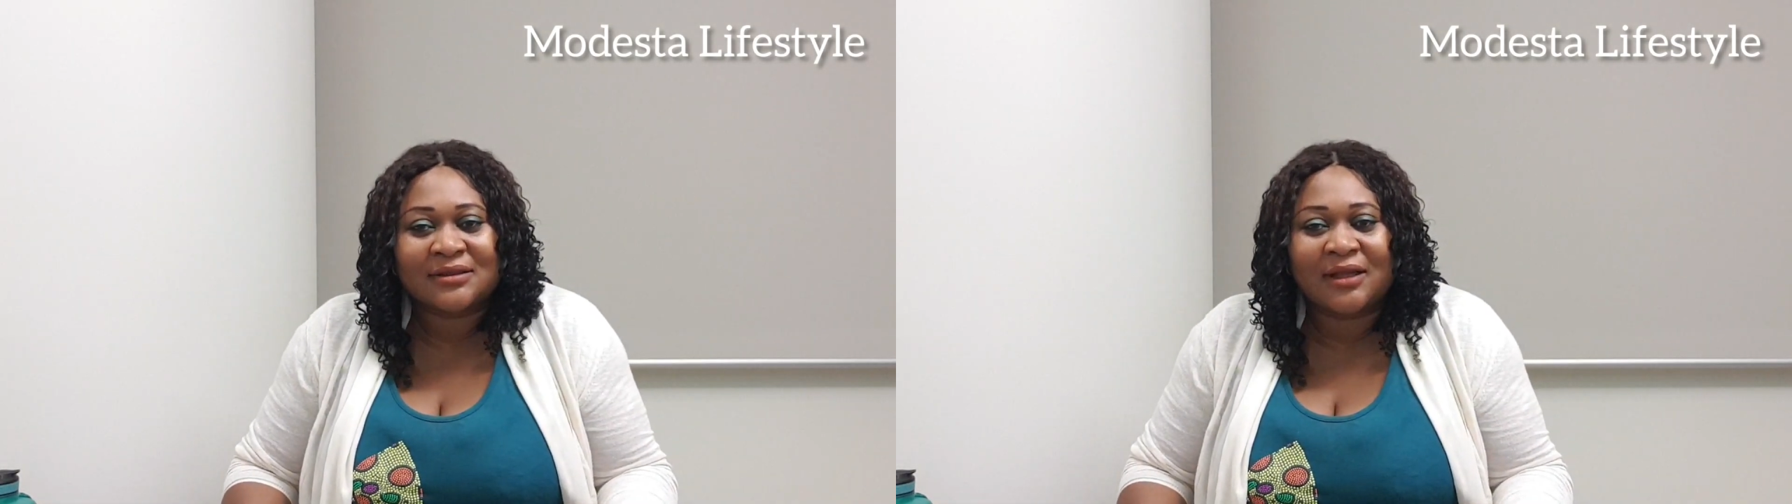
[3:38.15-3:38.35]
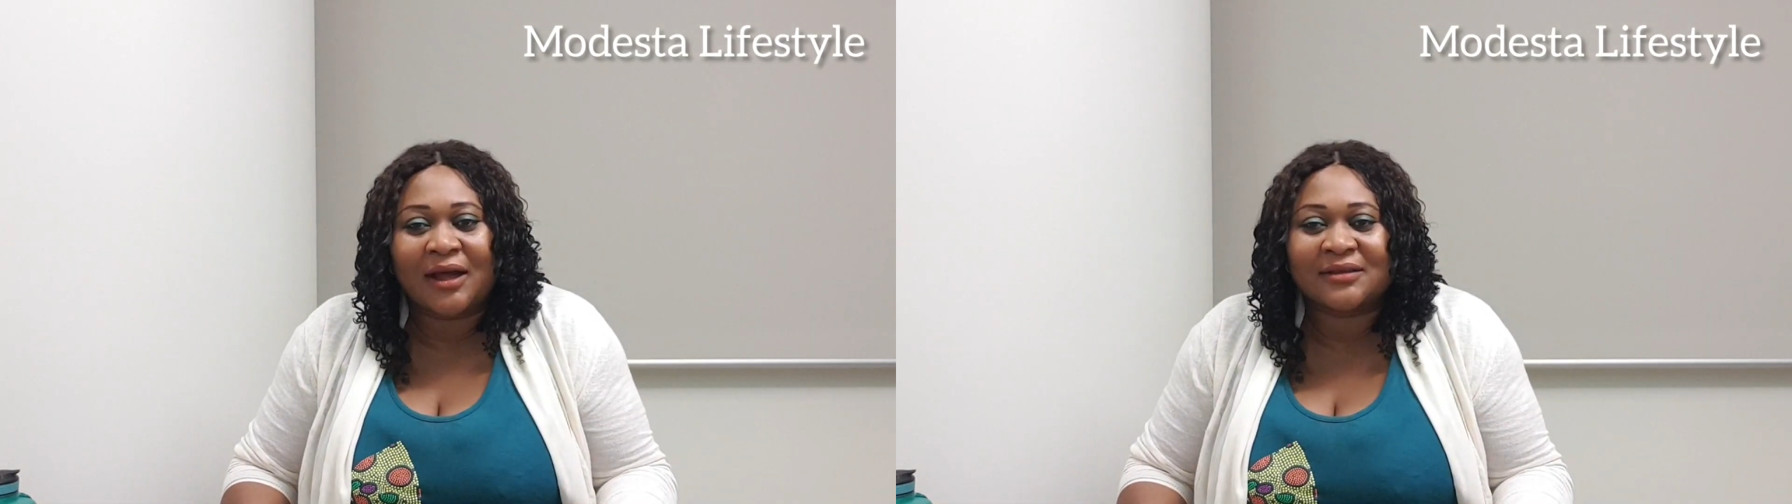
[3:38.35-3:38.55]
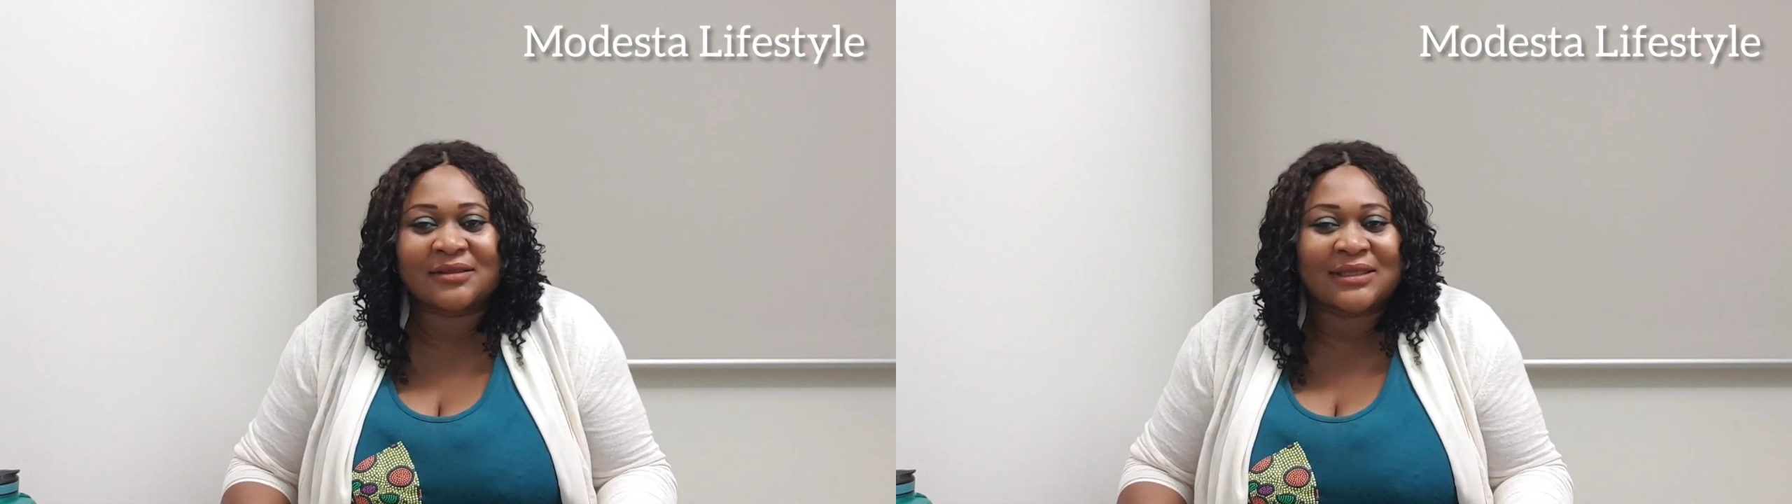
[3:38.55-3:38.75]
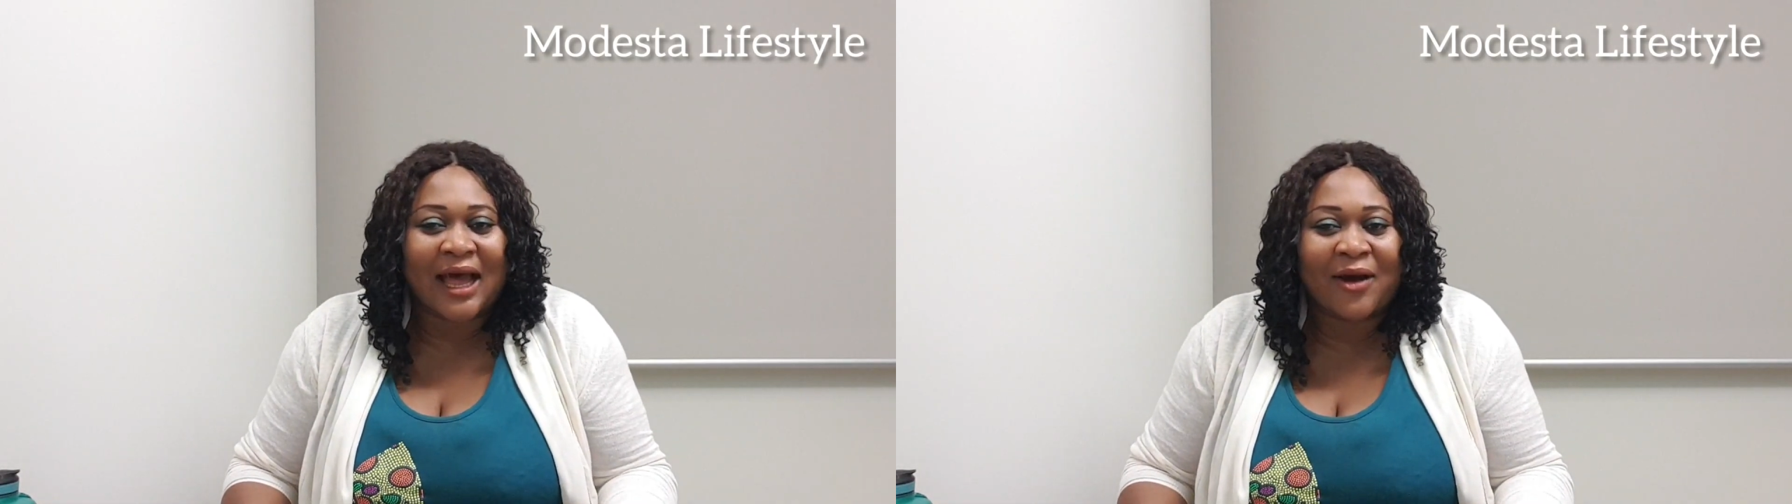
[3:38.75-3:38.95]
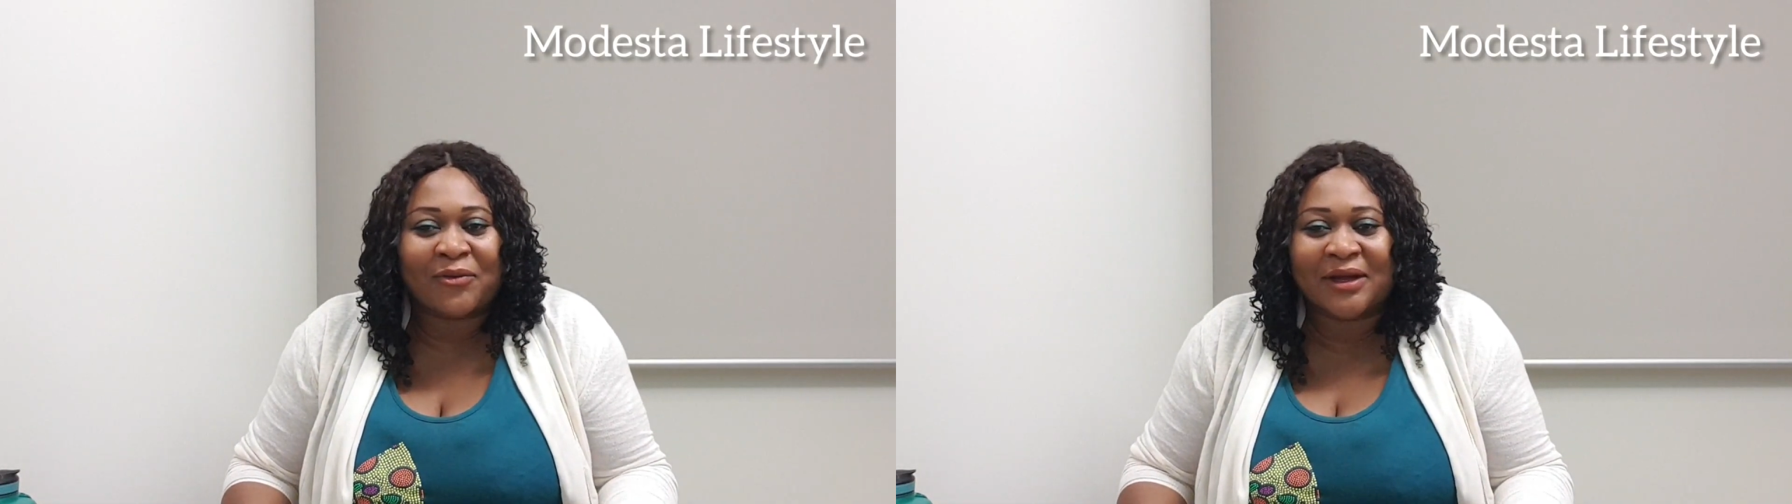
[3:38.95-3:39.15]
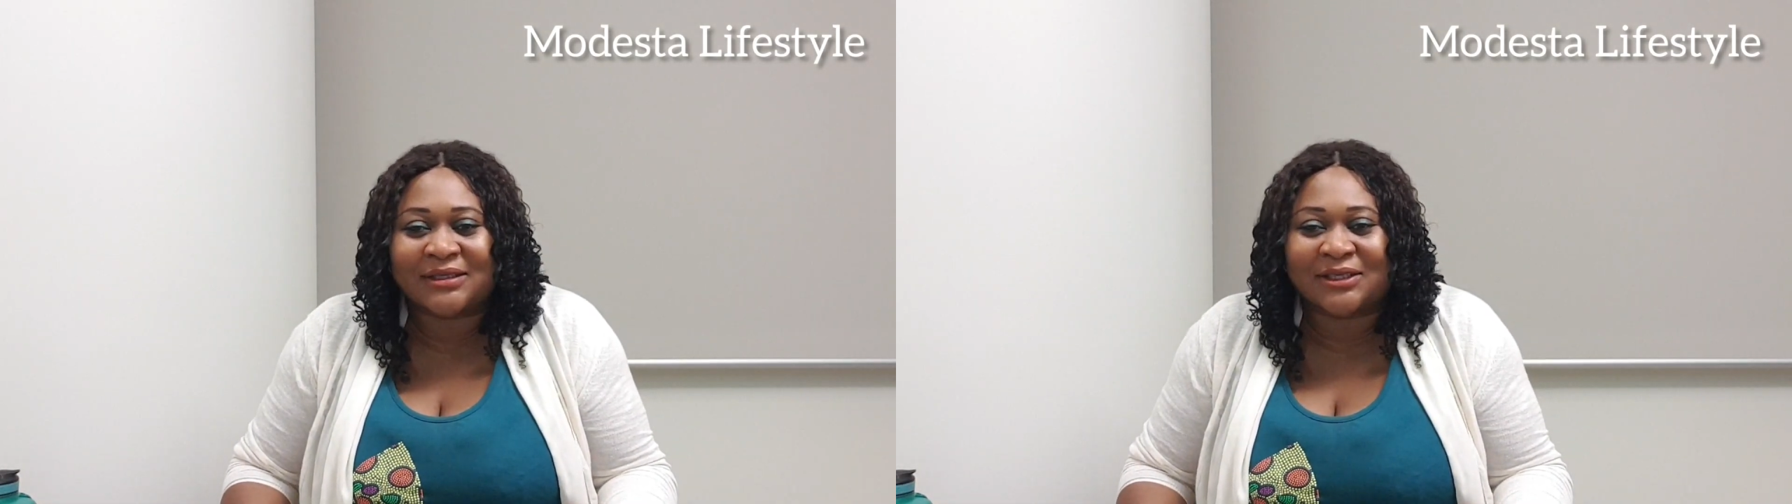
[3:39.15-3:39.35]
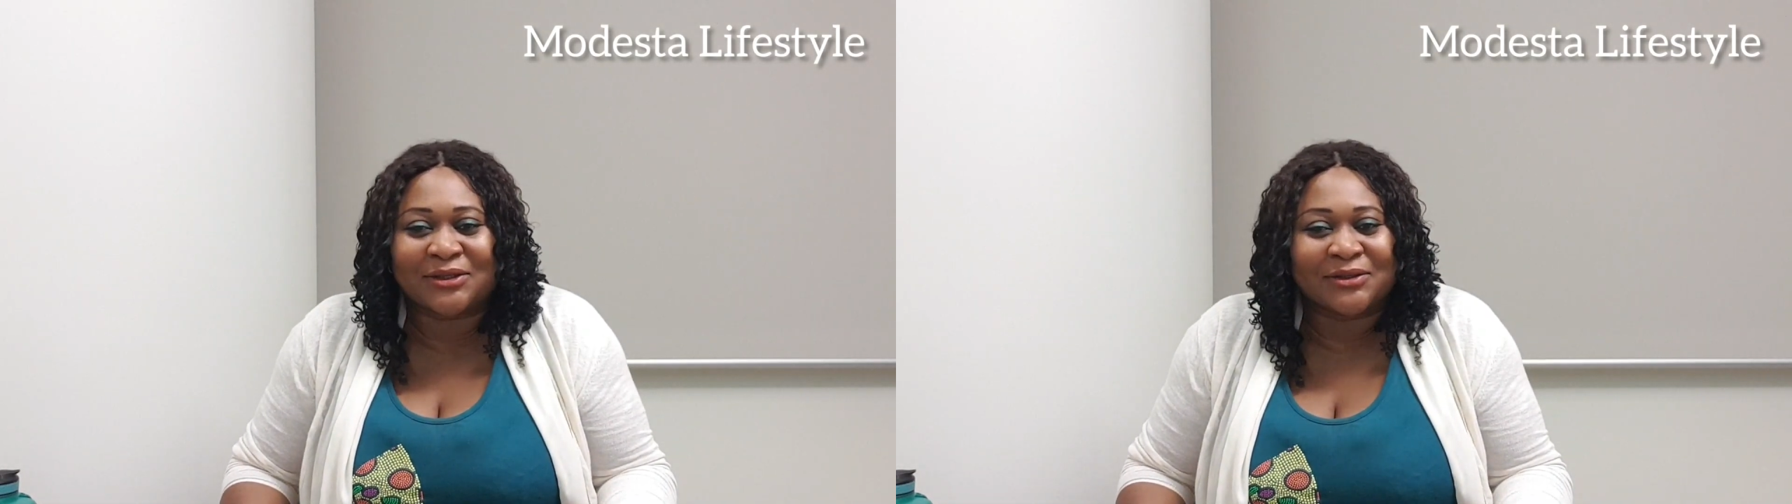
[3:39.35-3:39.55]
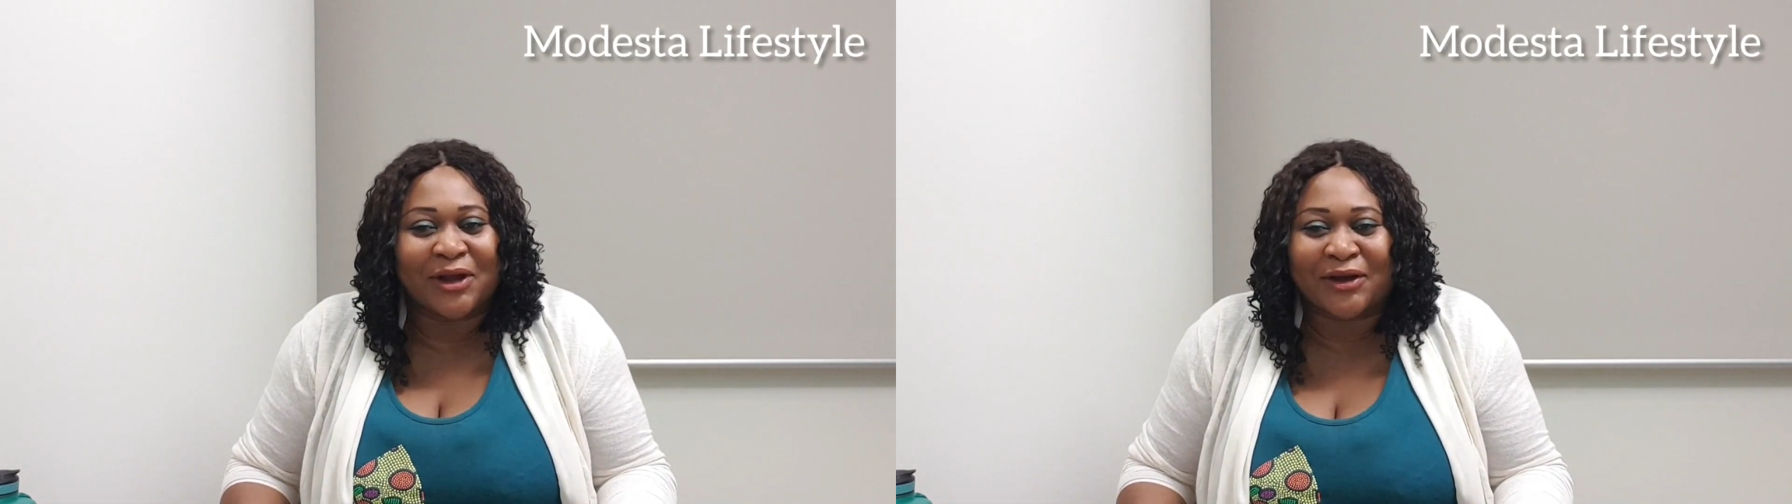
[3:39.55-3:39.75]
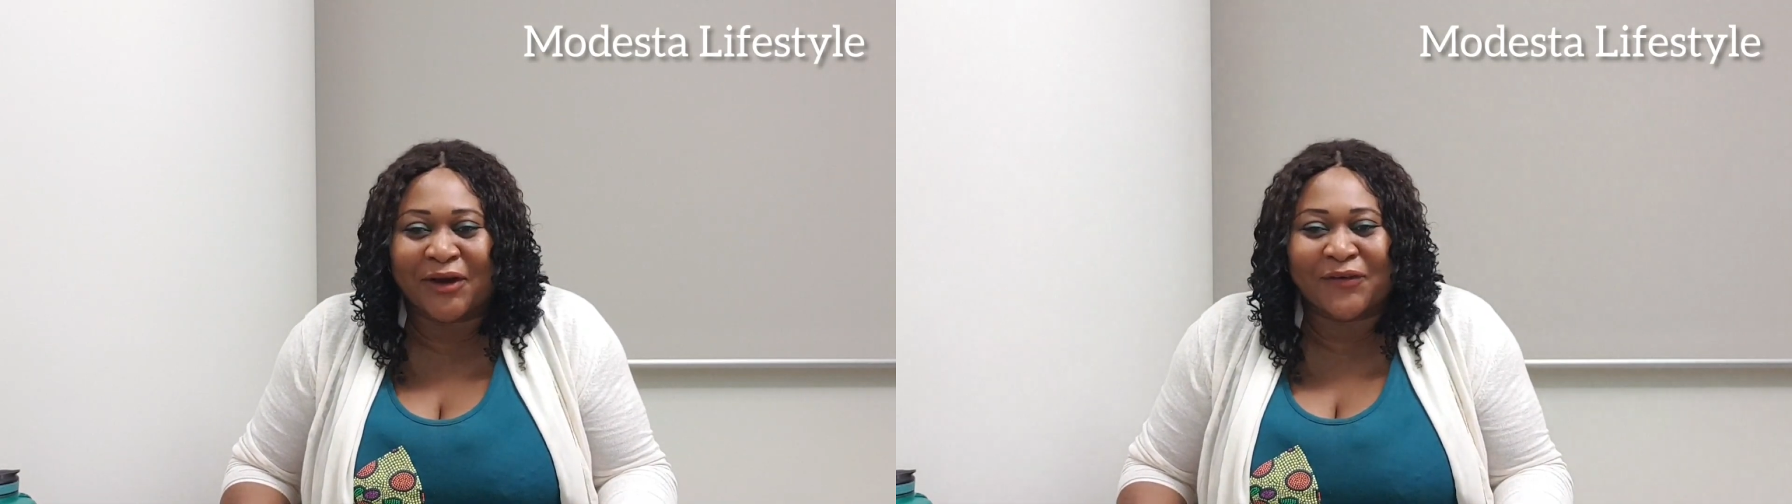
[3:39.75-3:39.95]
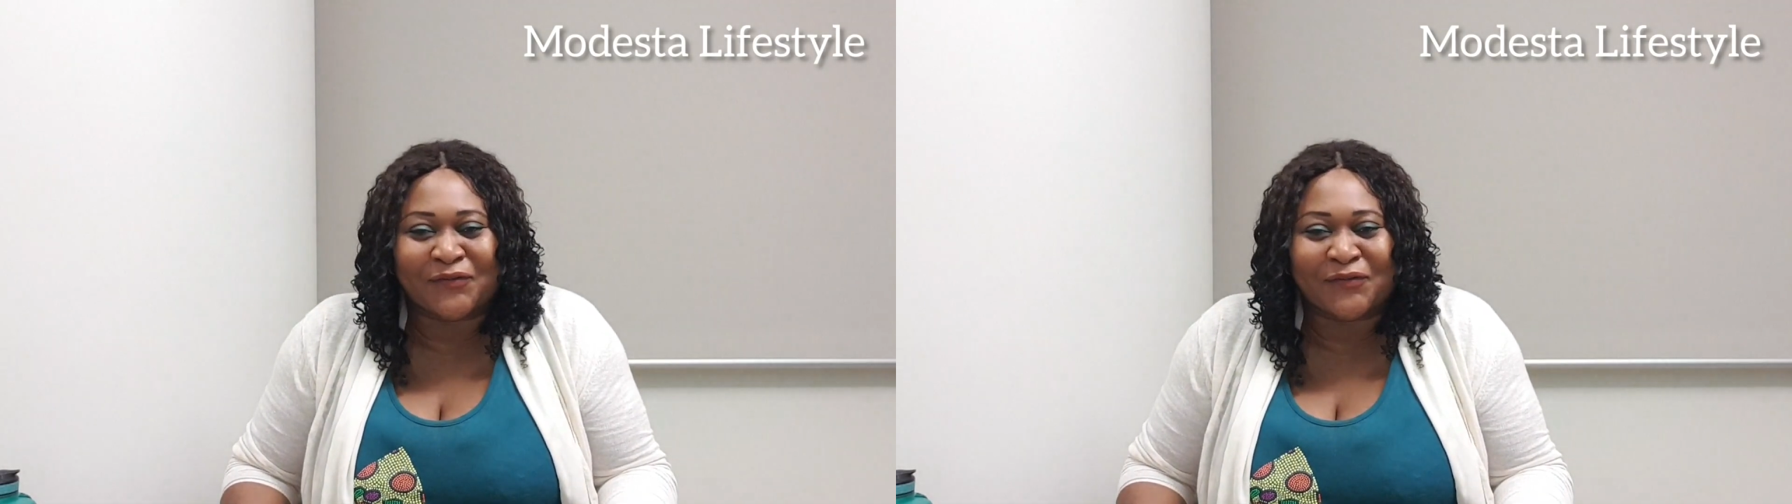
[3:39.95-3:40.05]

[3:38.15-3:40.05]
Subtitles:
when you don't go